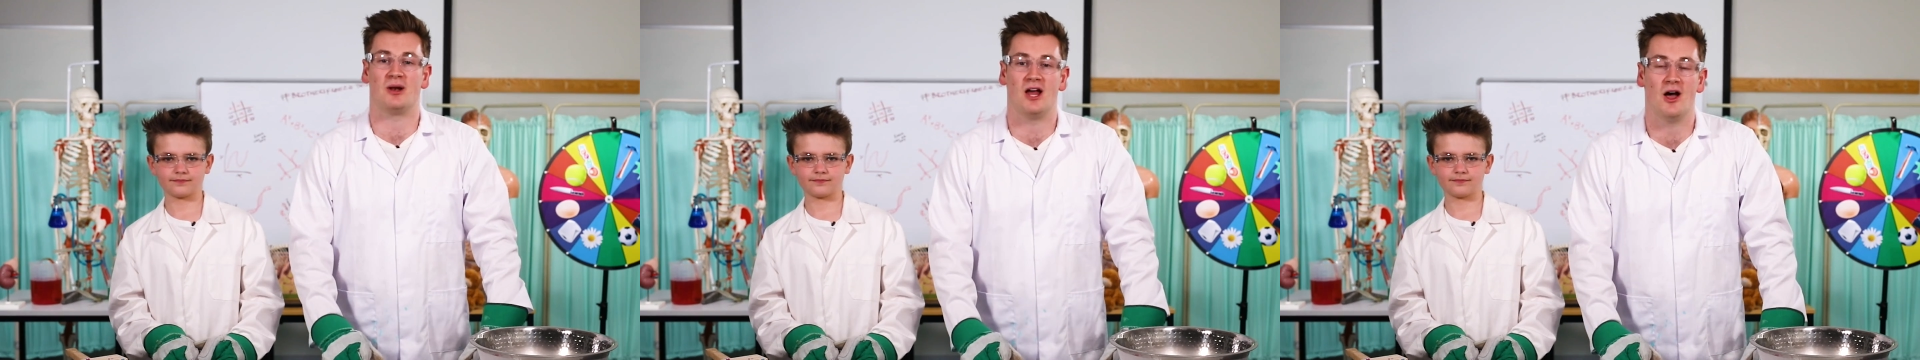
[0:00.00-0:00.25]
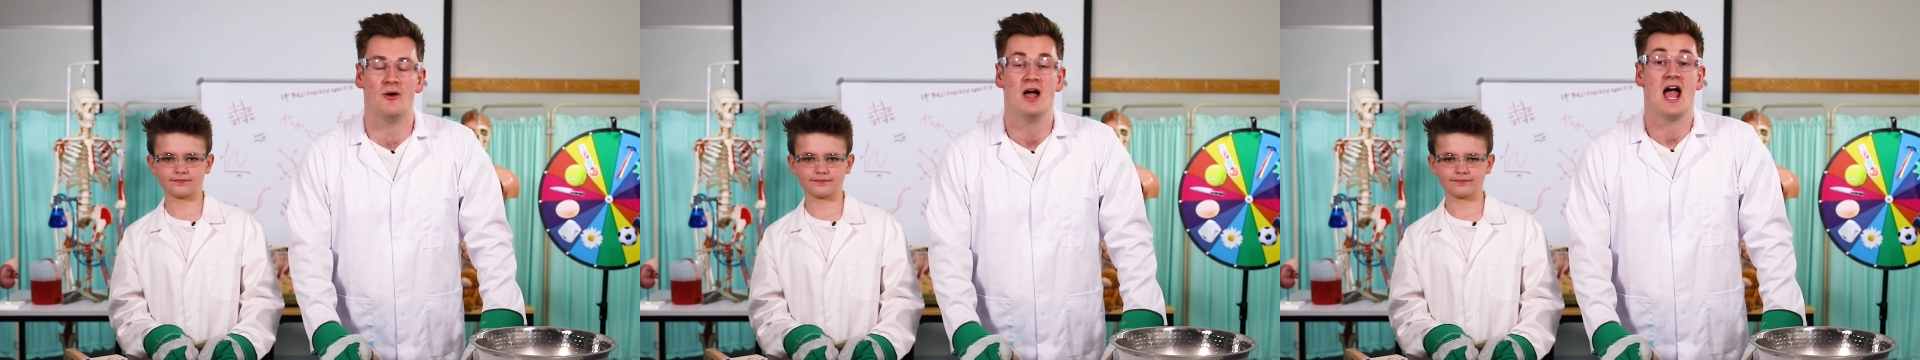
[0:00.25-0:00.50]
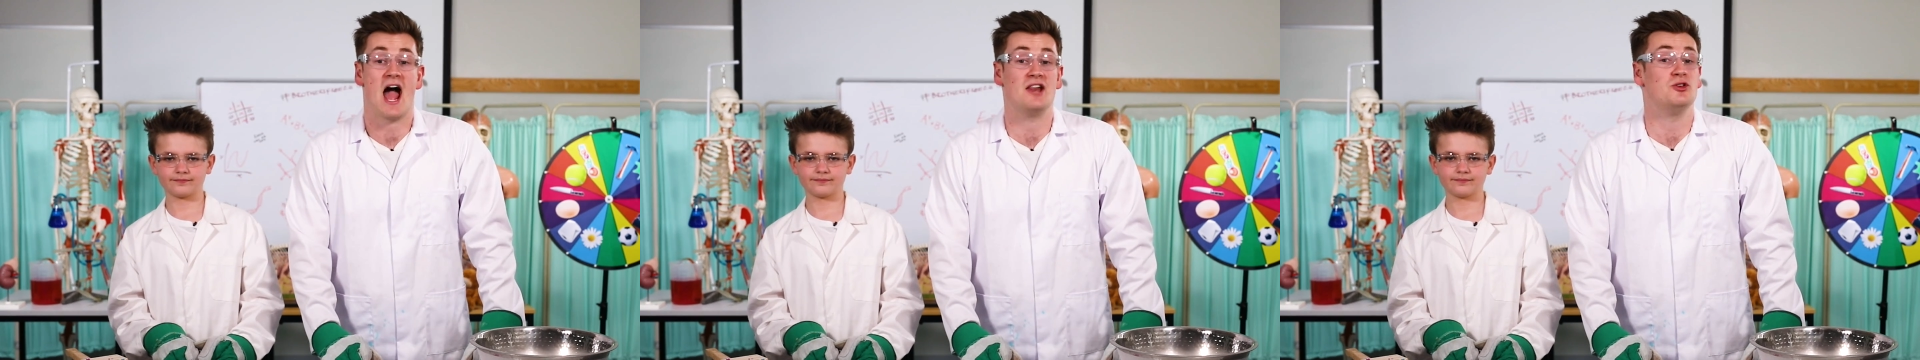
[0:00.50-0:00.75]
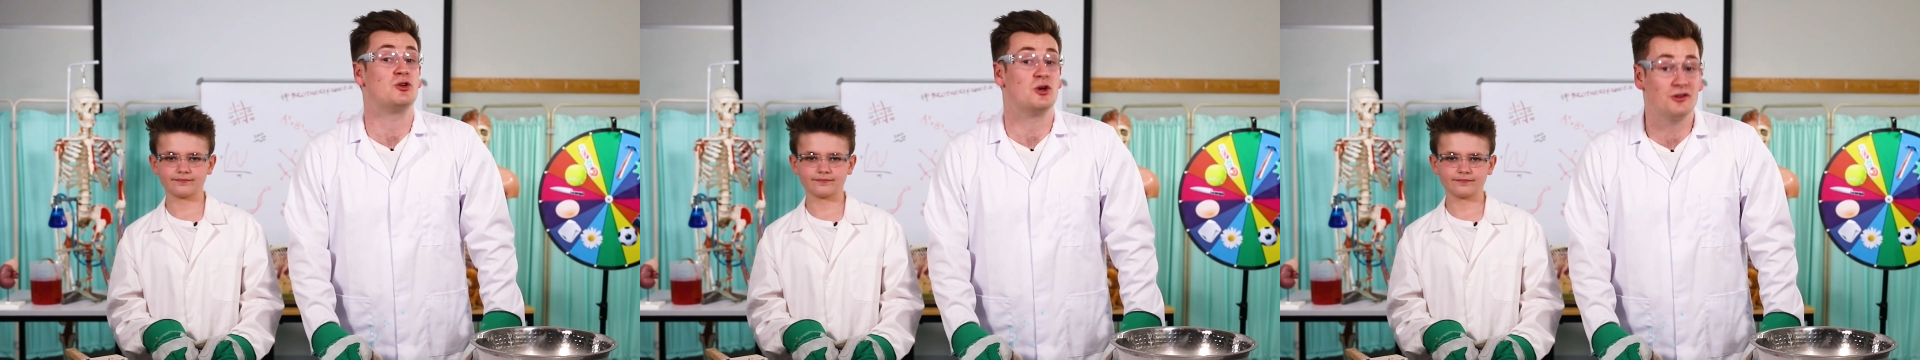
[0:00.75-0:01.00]
Speaker 1: below,
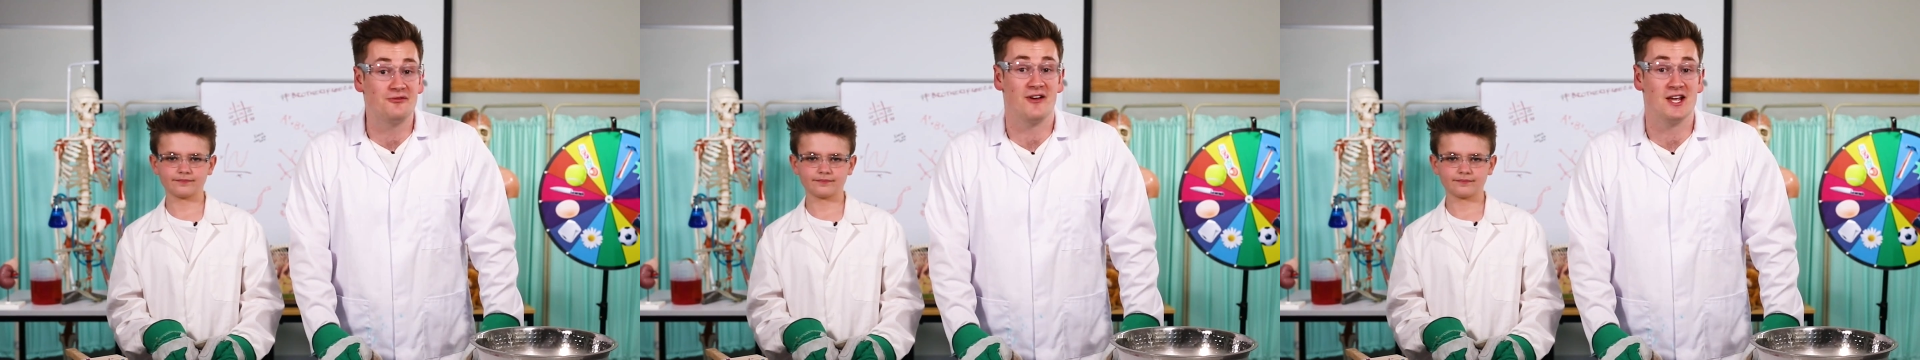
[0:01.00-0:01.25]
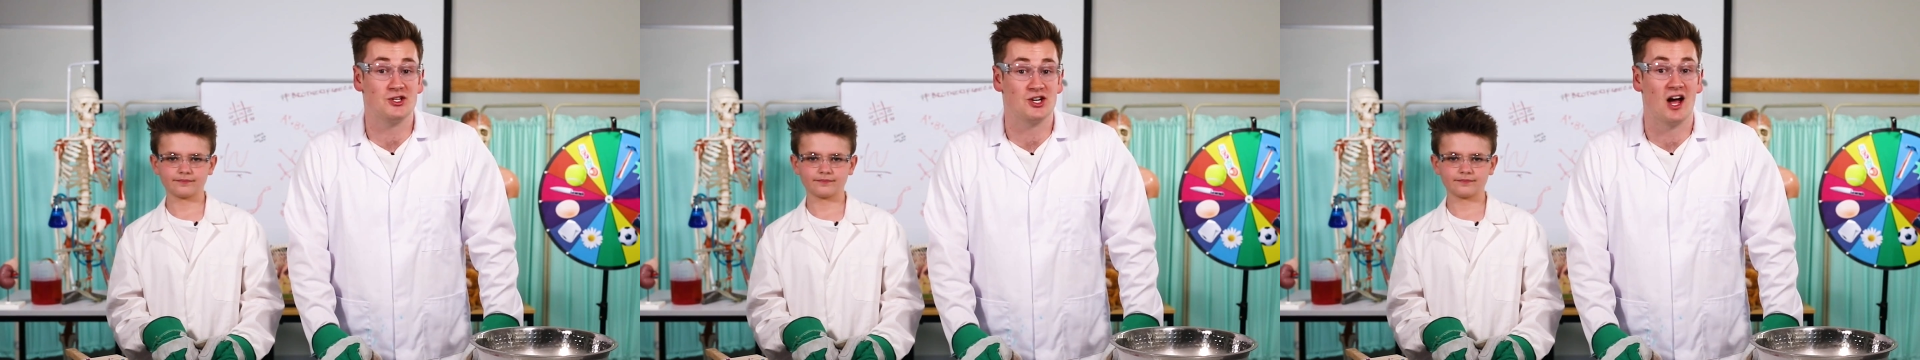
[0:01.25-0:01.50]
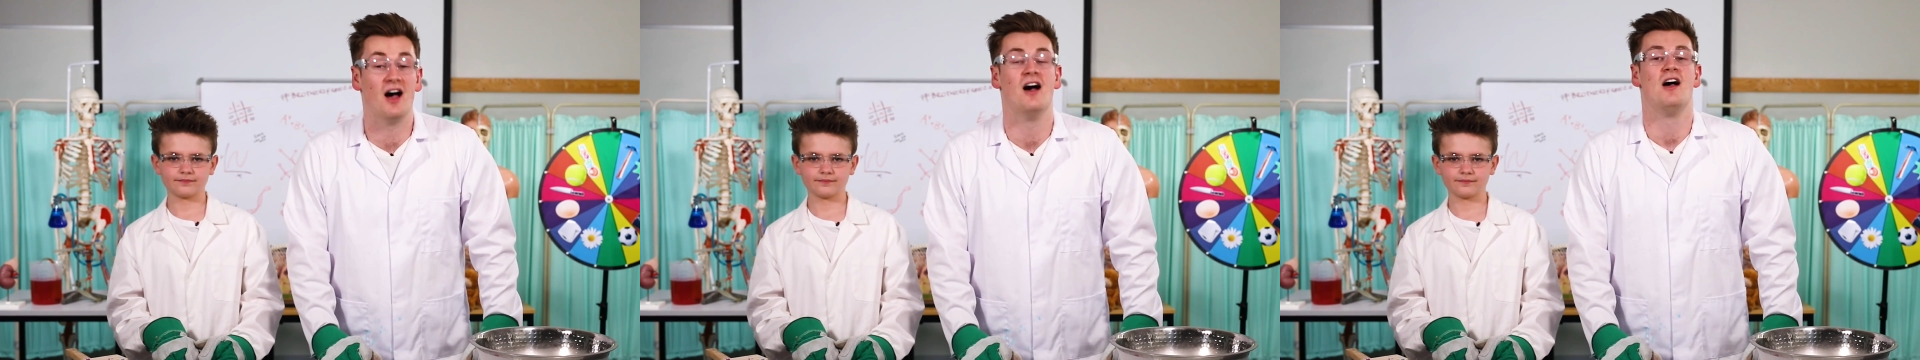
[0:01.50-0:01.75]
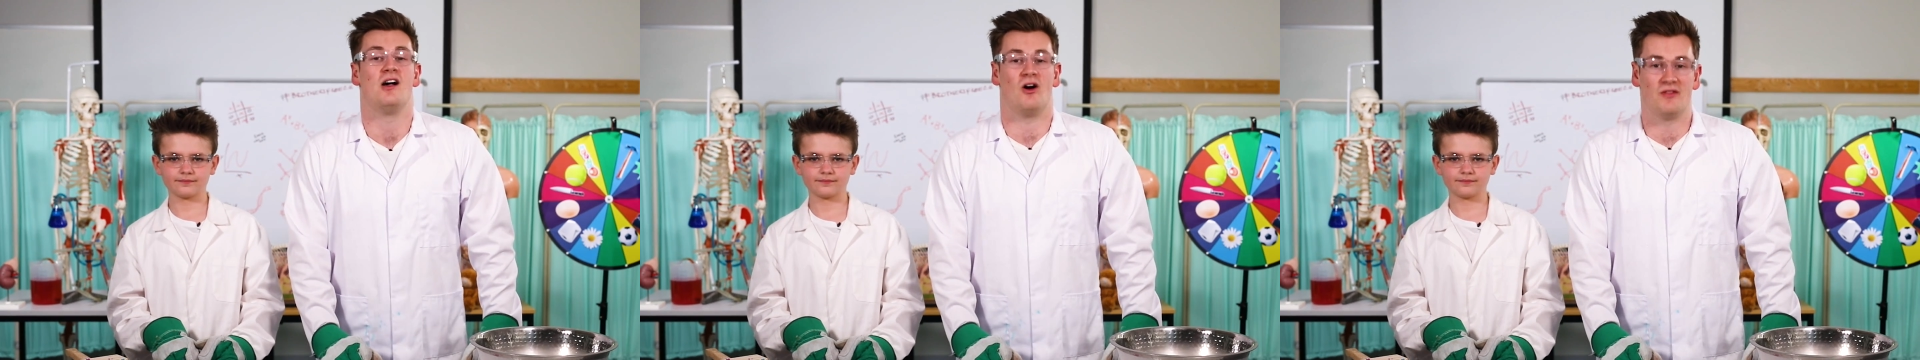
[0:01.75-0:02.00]
and you could
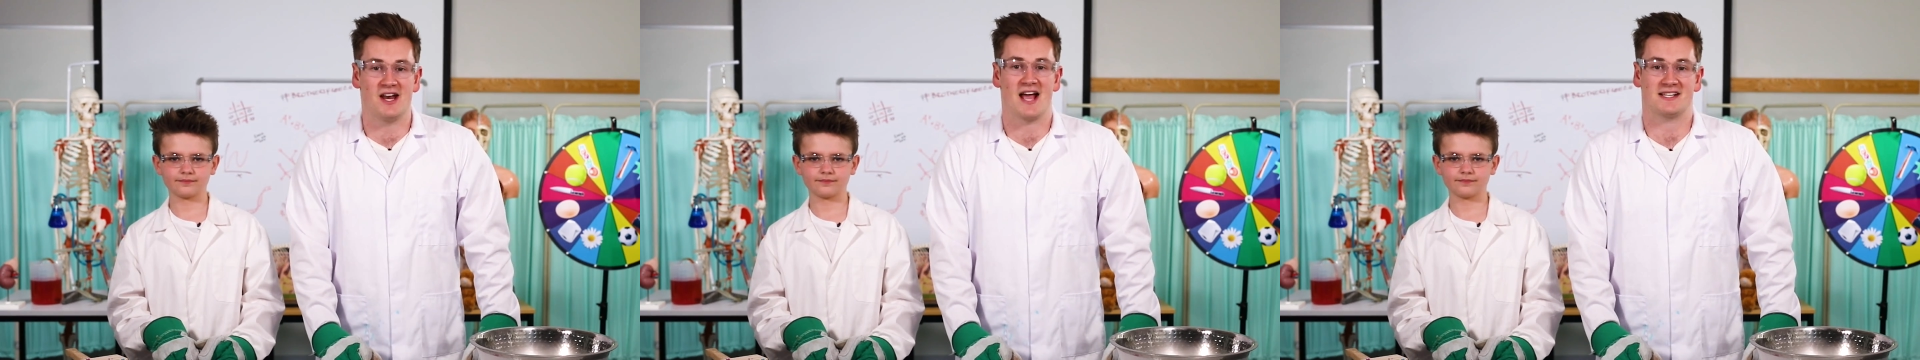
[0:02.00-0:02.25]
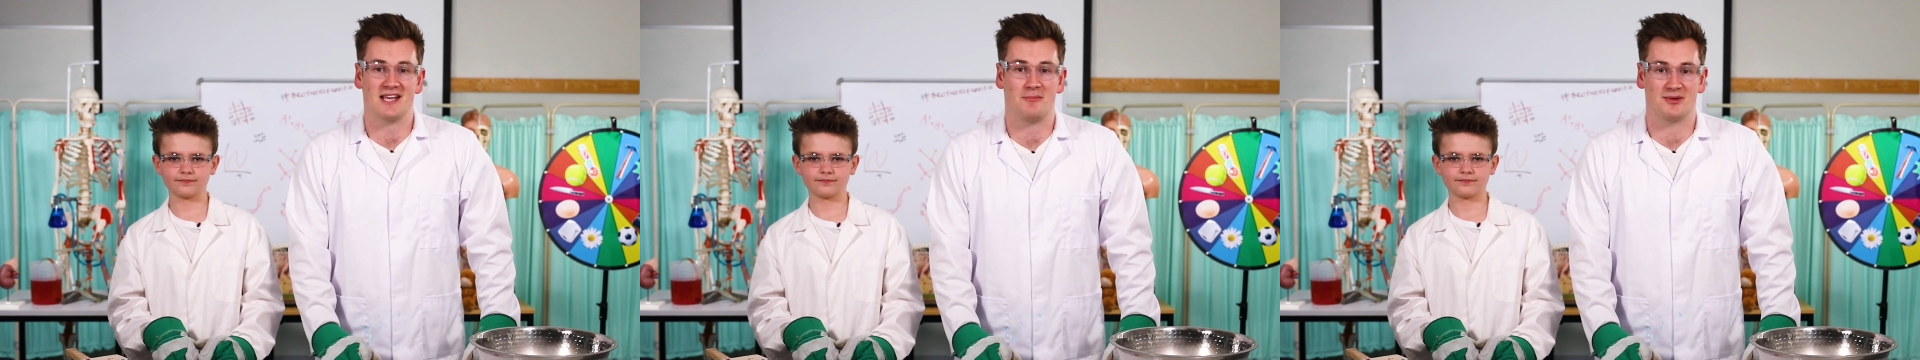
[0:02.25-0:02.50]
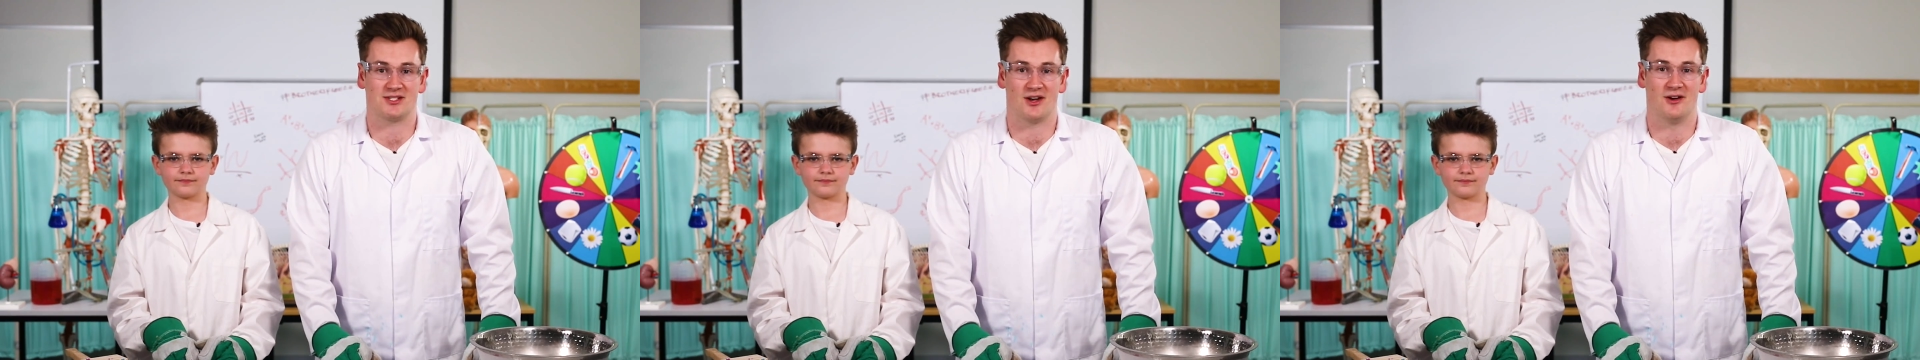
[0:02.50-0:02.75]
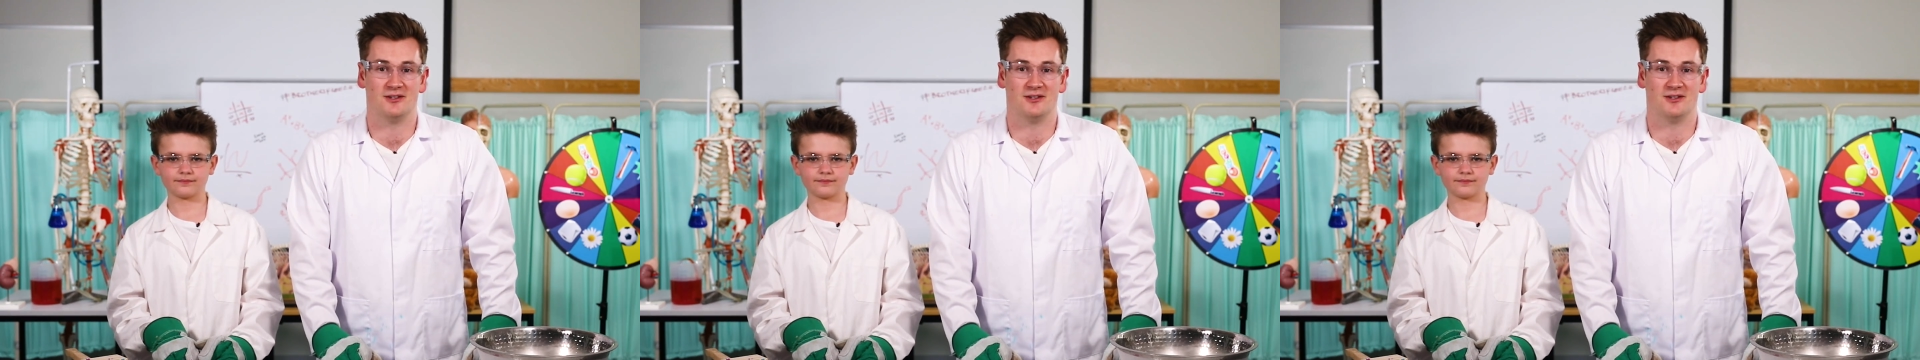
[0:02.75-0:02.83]
feature on the next episode.